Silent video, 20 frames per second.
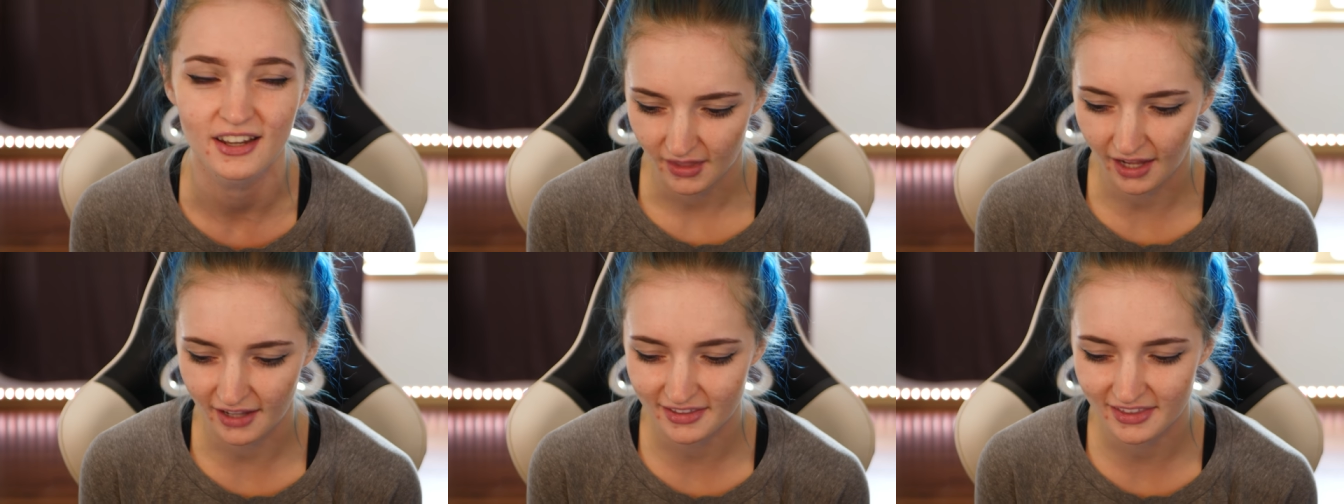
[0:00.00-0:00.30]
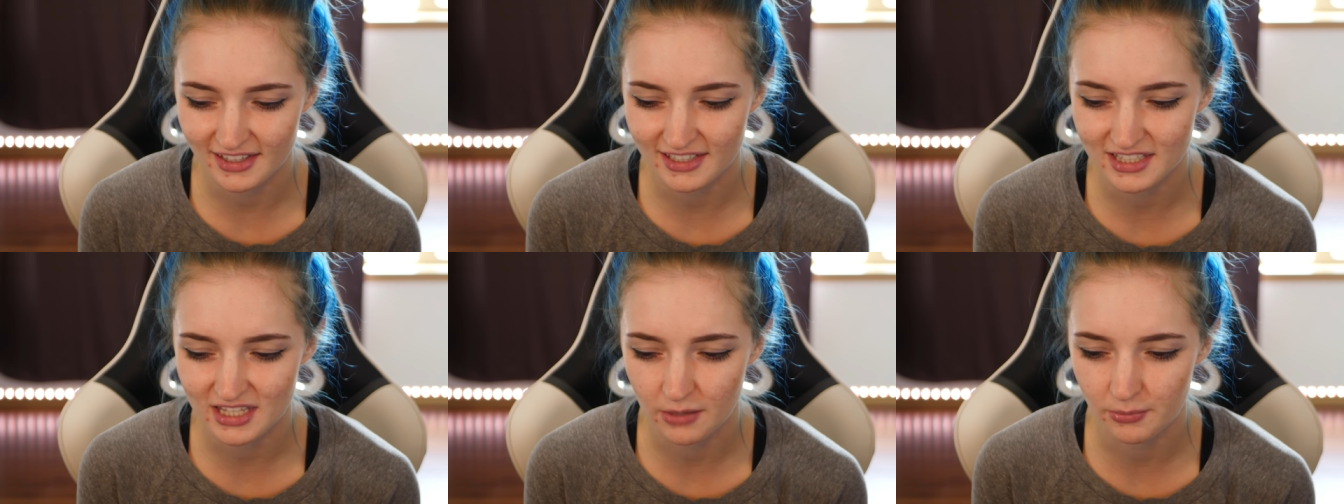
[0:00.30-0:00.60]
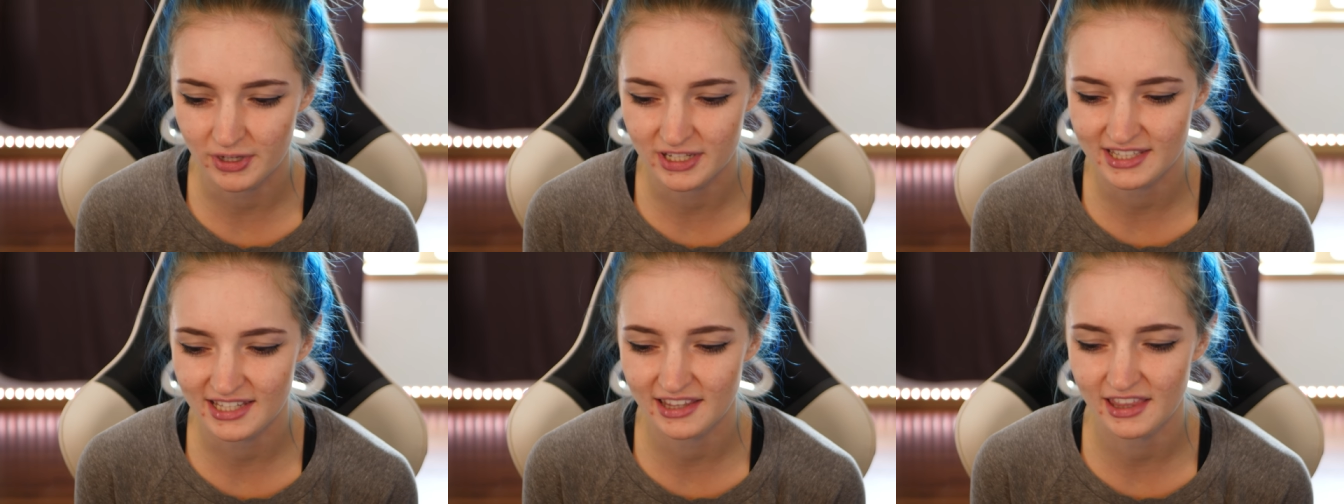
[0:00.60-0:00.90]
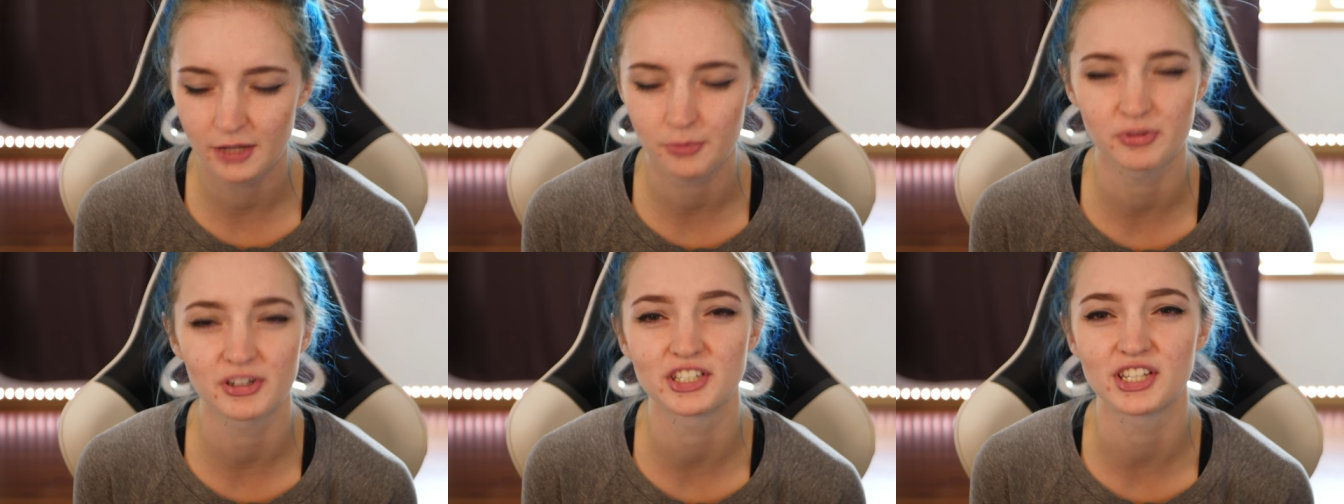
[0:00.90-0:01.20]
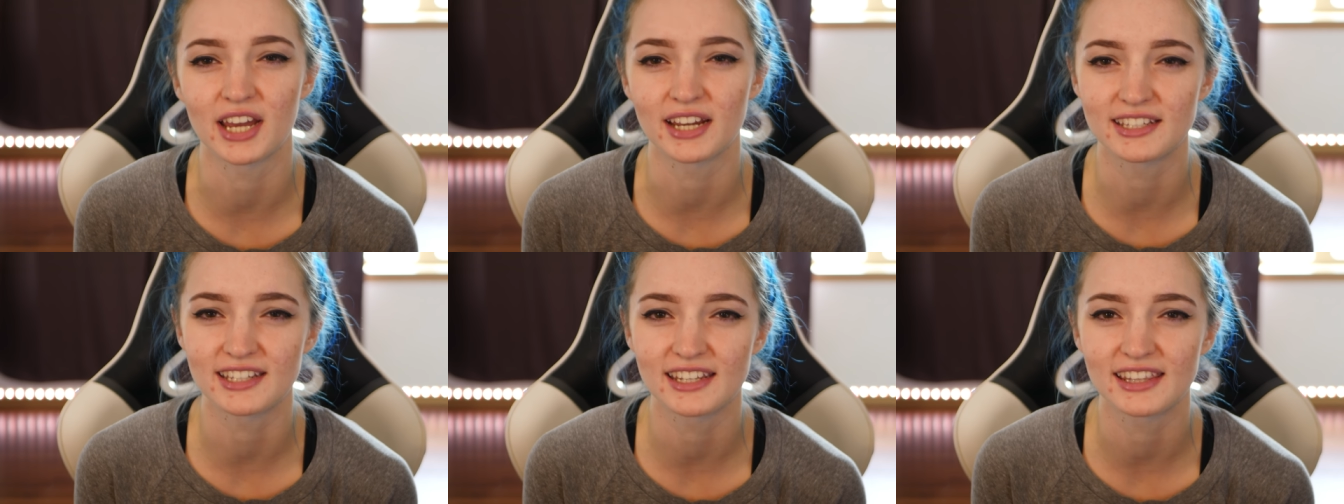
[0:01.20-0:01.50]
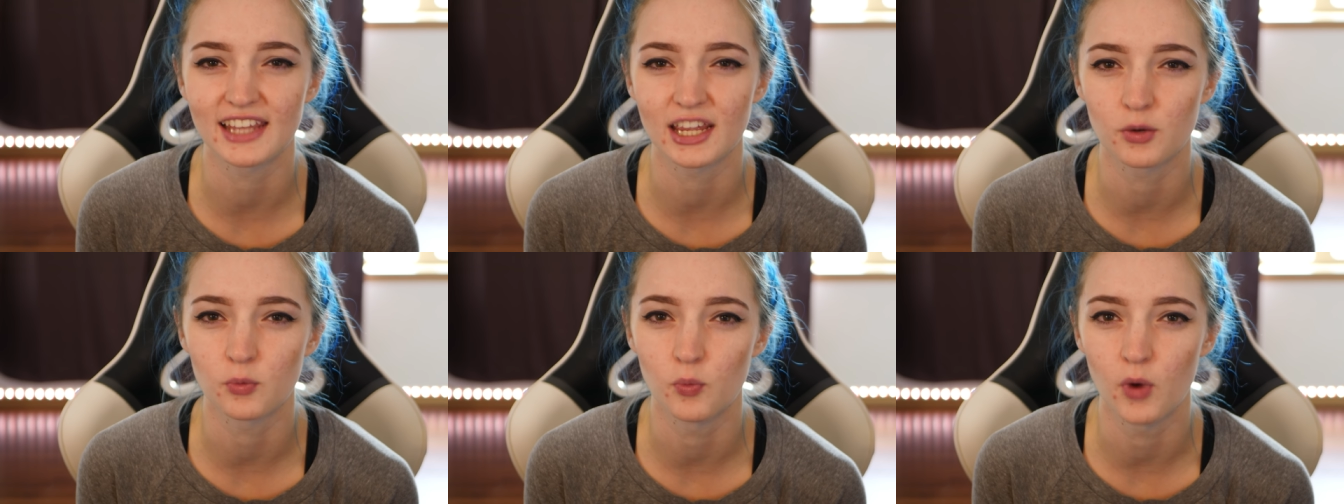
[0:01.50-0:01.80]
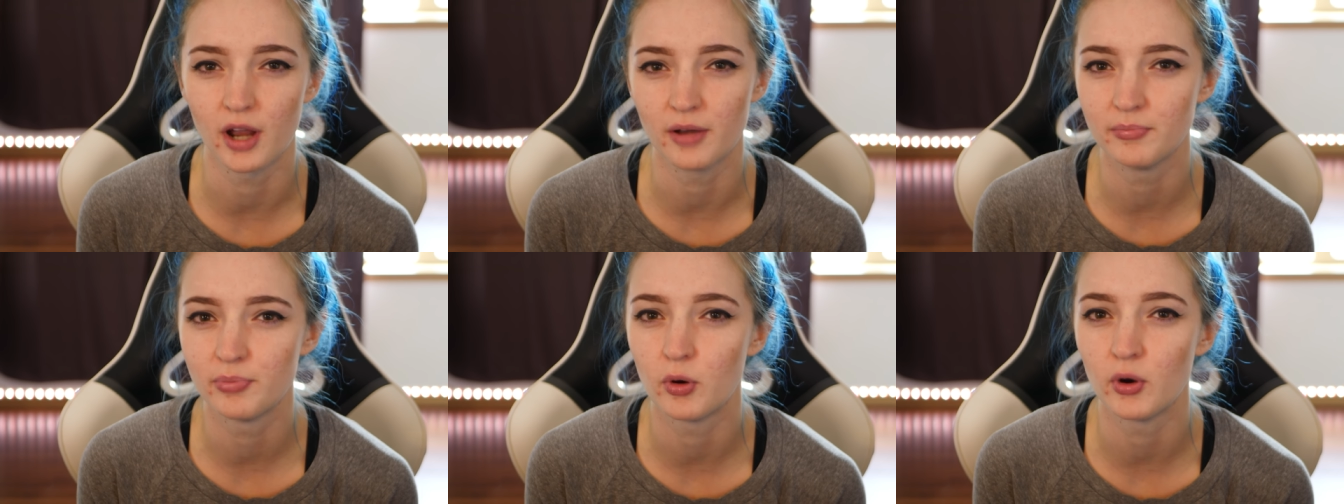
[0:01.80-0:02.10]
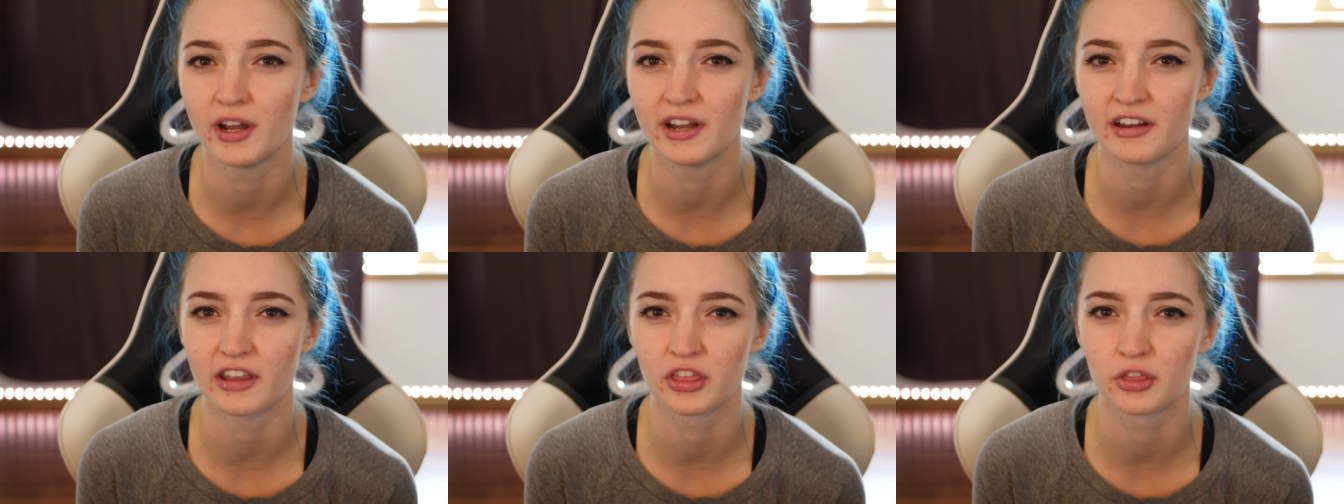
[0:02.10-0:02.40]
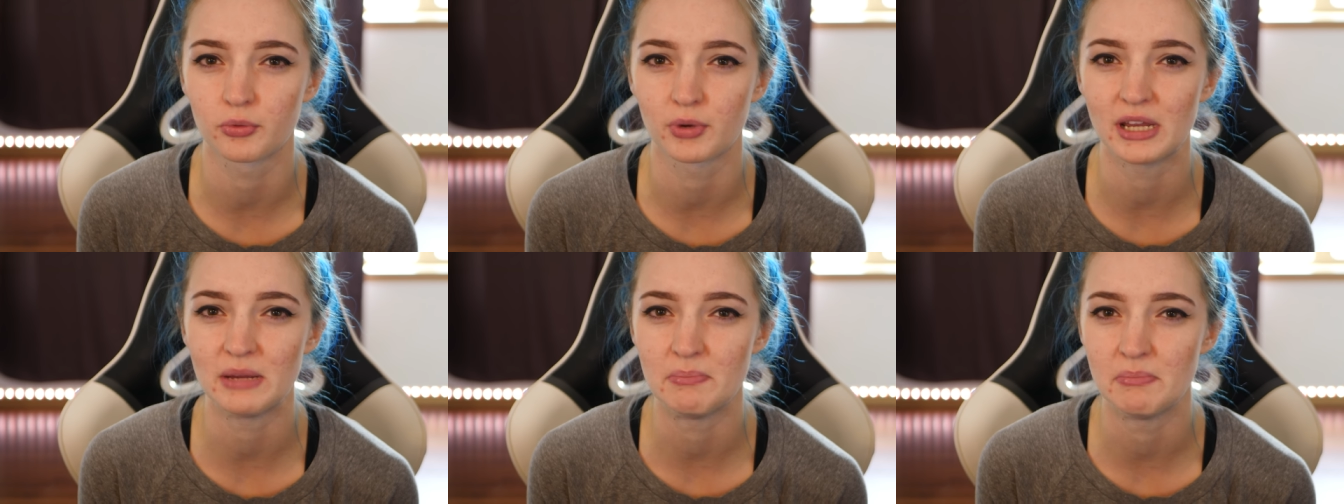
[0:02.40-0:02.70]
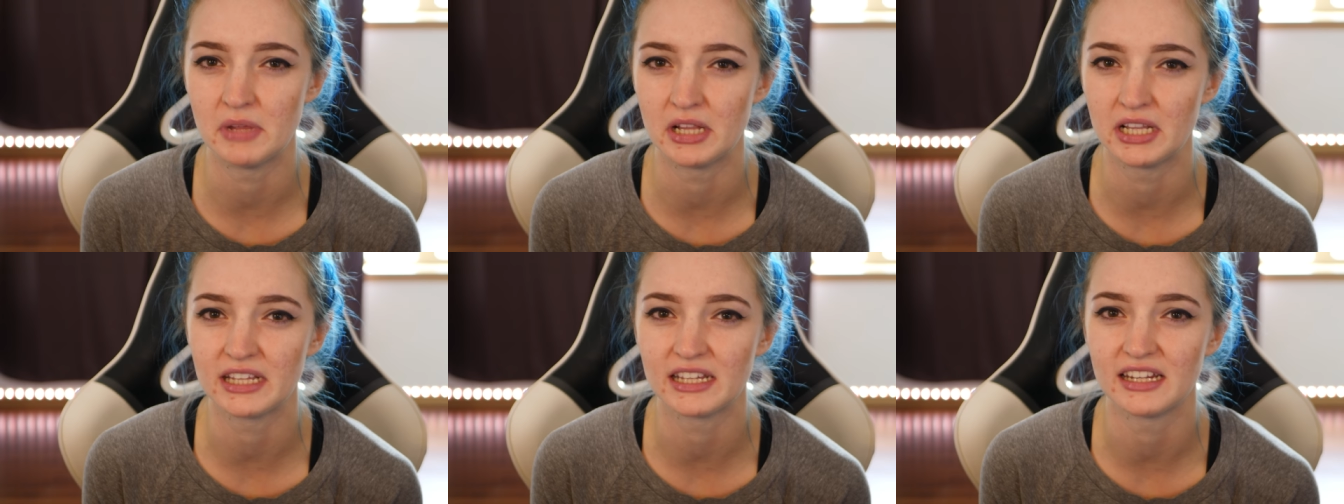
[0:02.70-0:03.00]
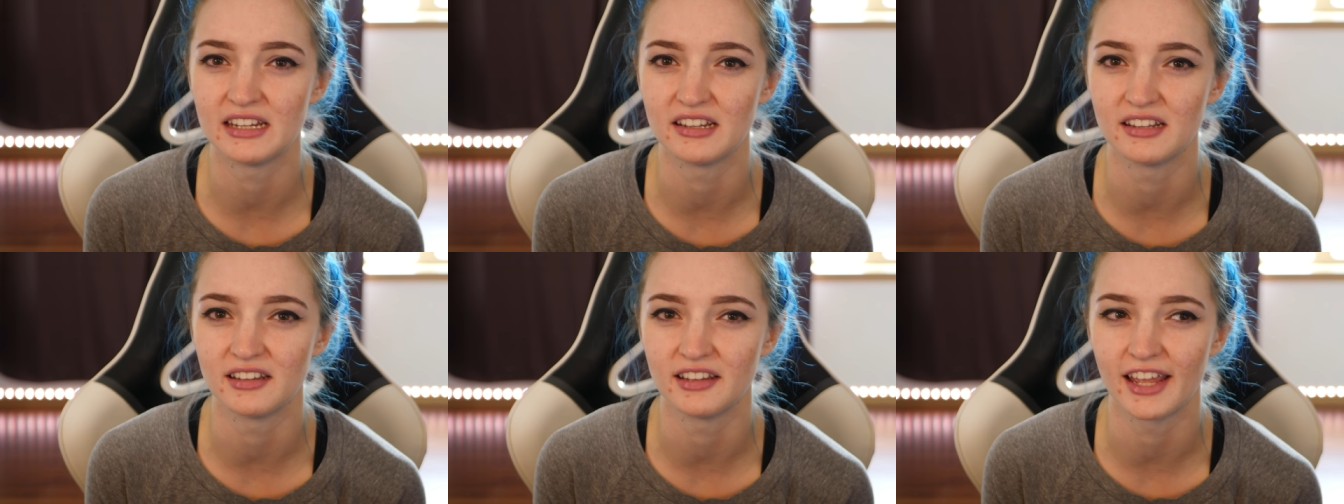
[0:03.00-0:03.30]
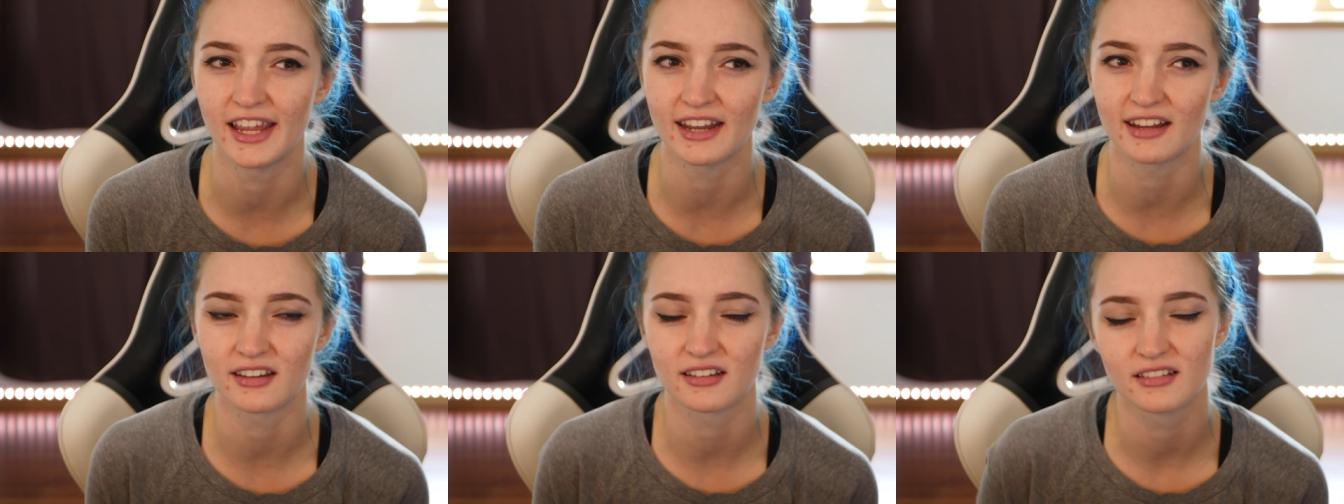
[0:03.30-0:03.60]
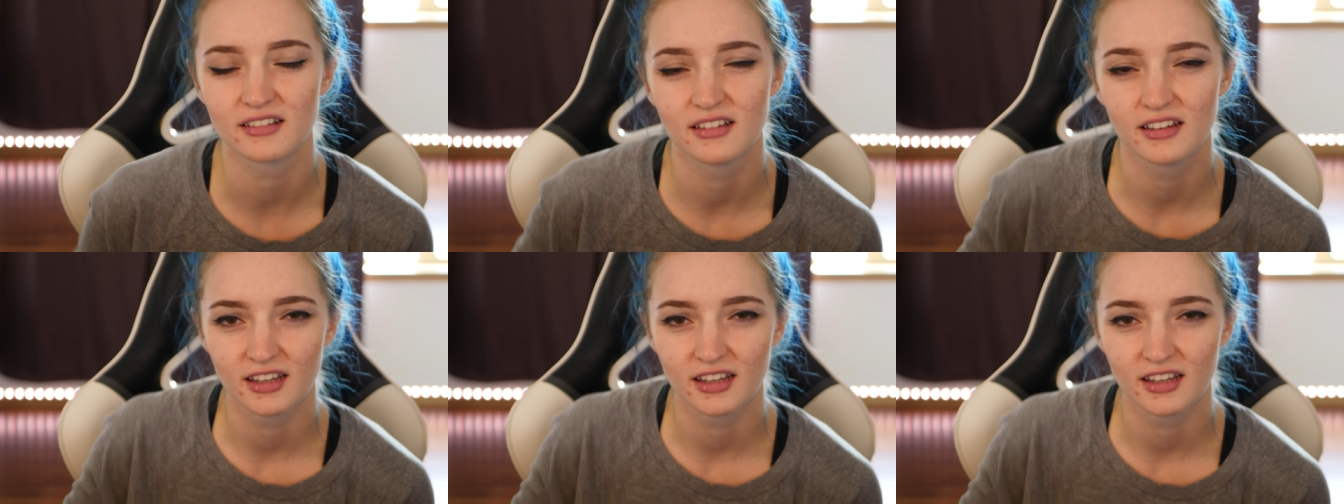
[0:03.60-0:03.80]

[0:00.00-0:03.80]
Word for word: I think someone said they projected like 1.3 million like